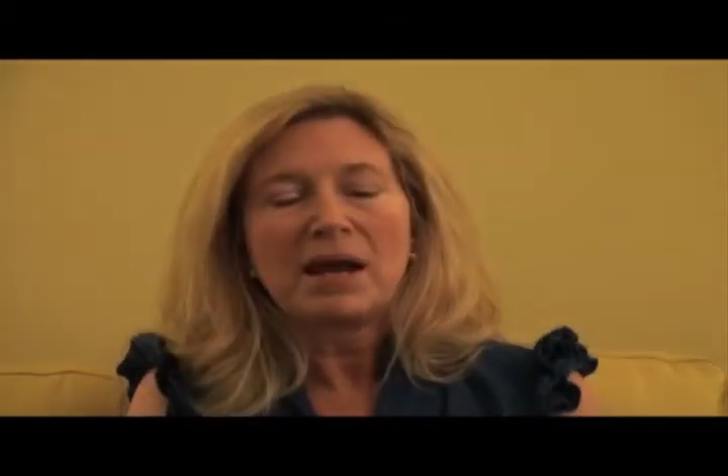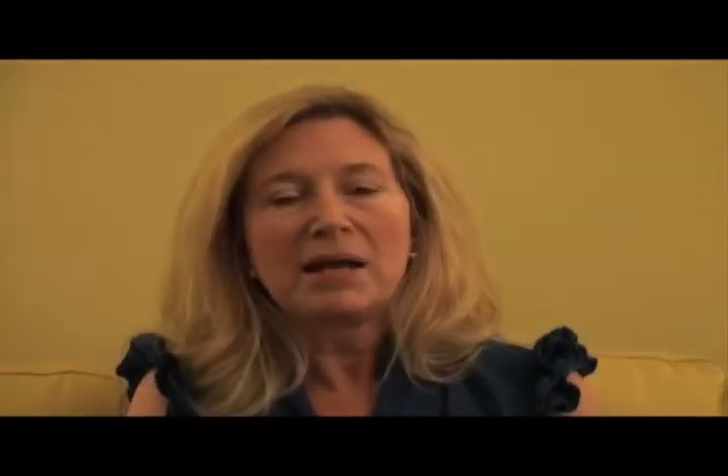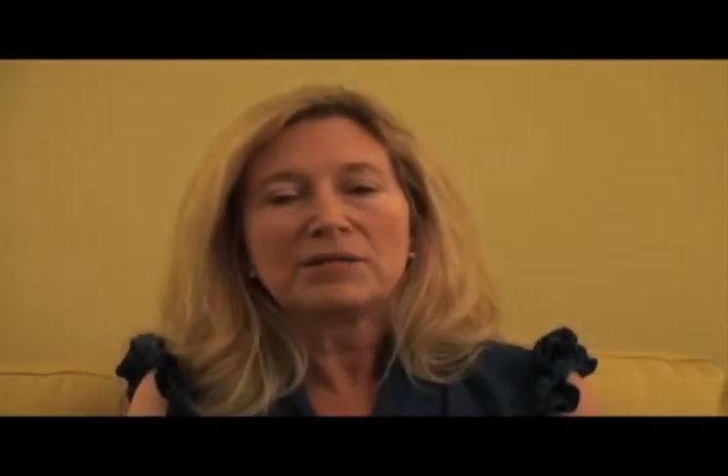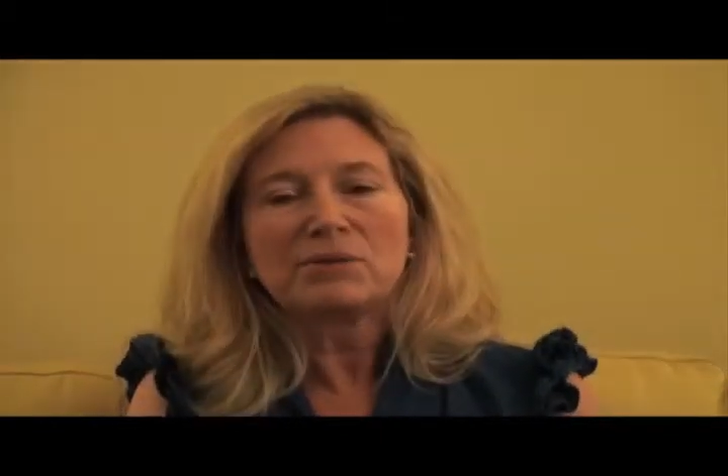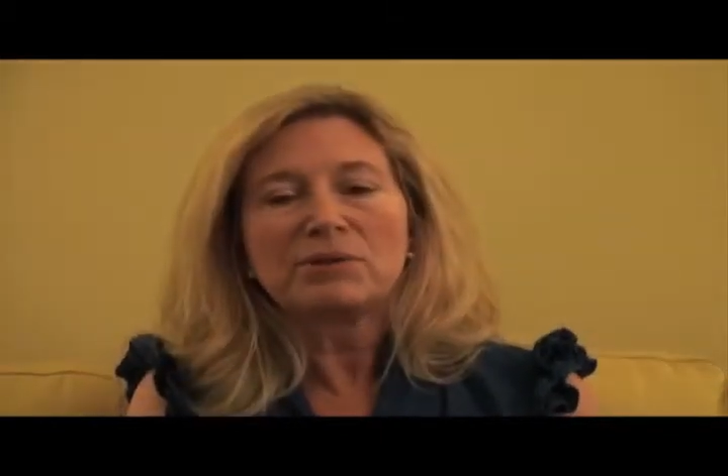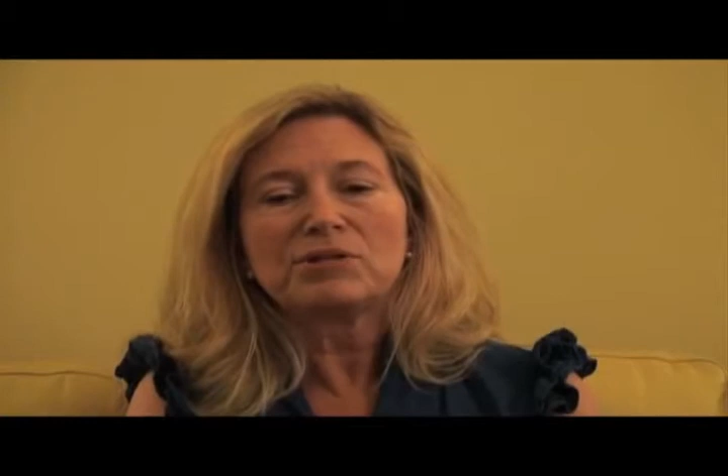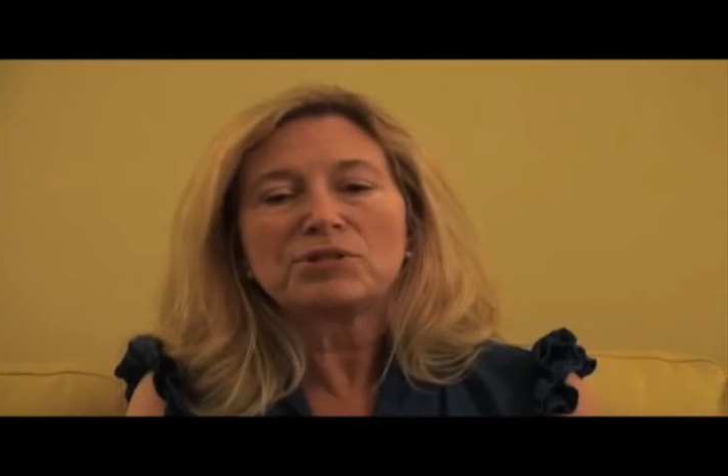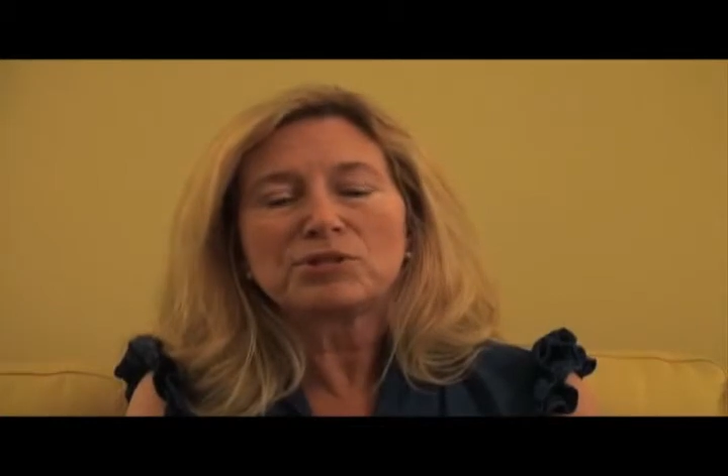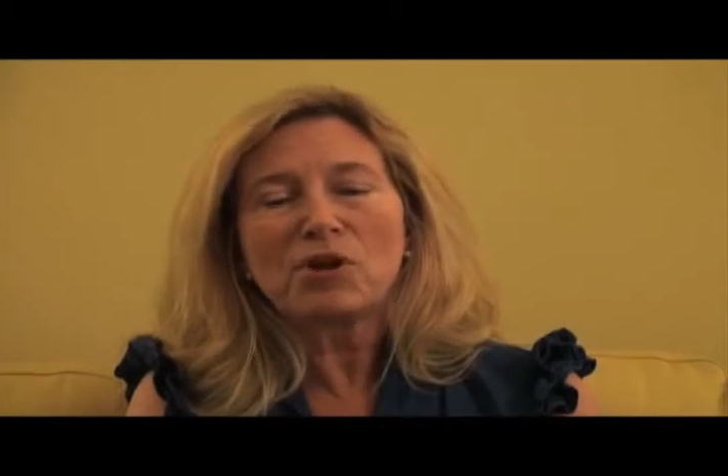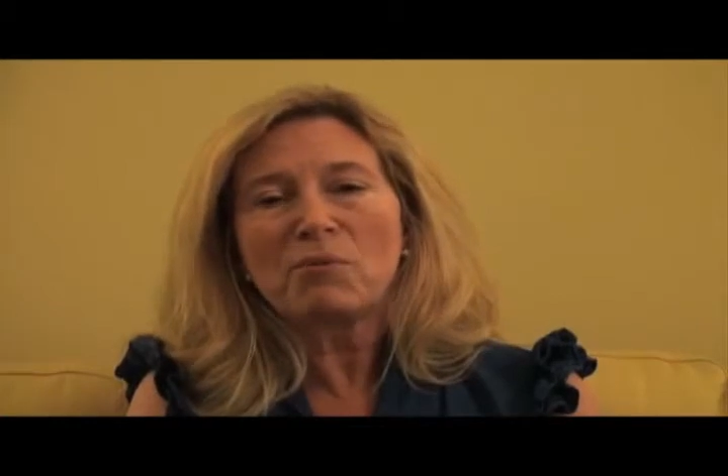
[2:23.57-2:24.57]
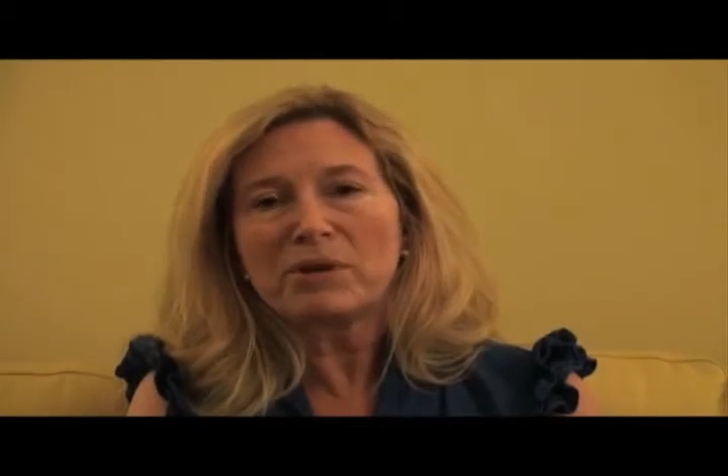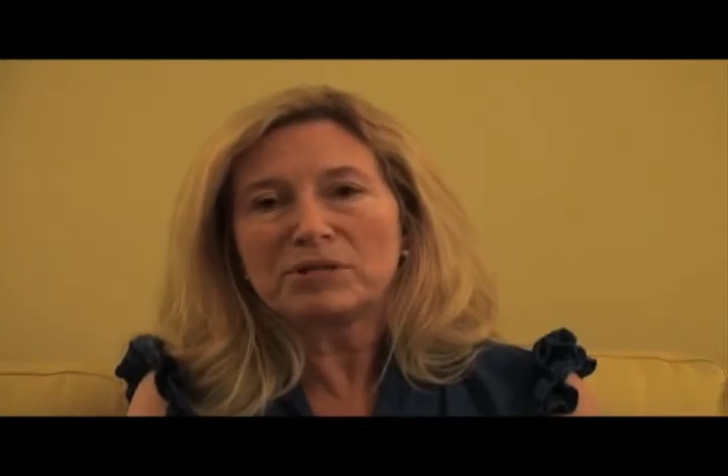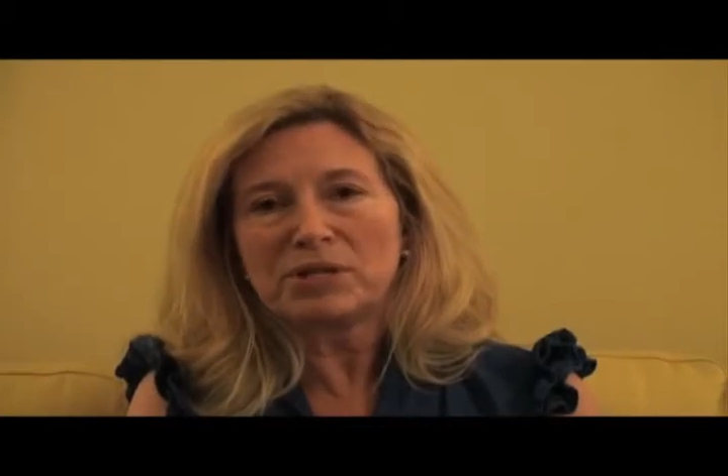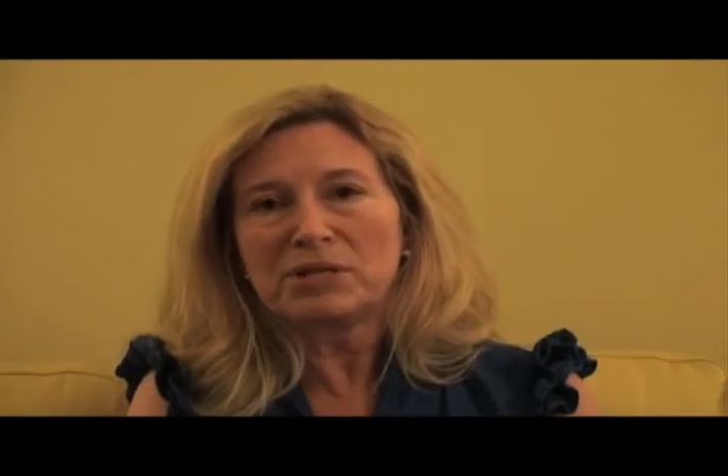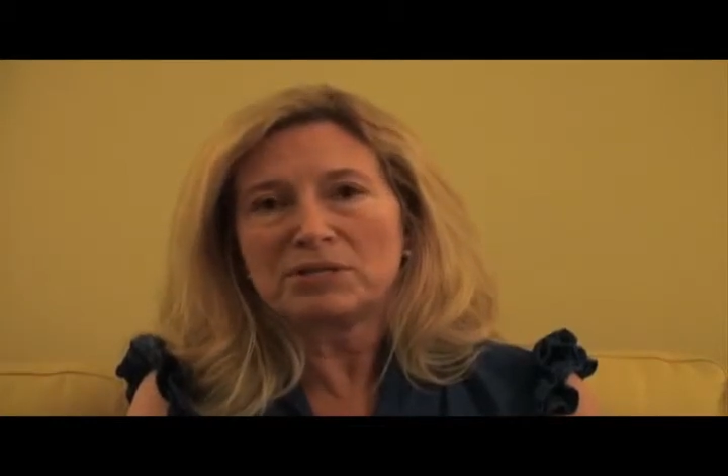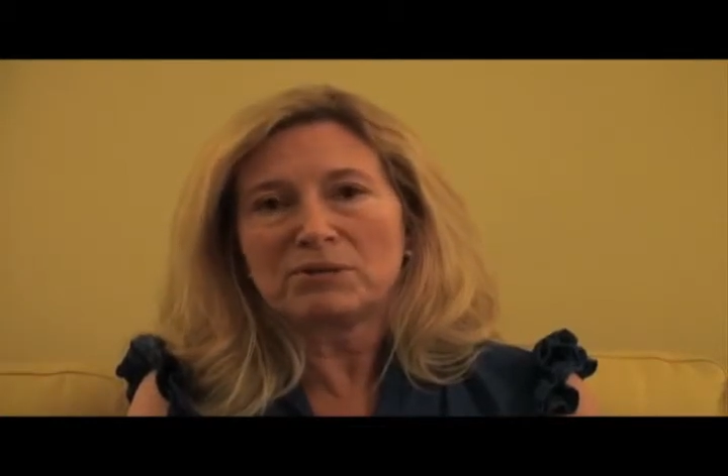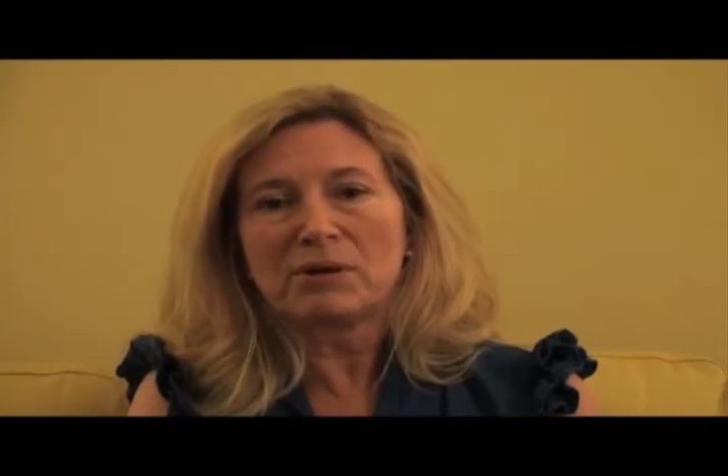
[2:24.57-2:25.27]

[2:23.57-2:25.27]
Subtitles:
And so it's so much easier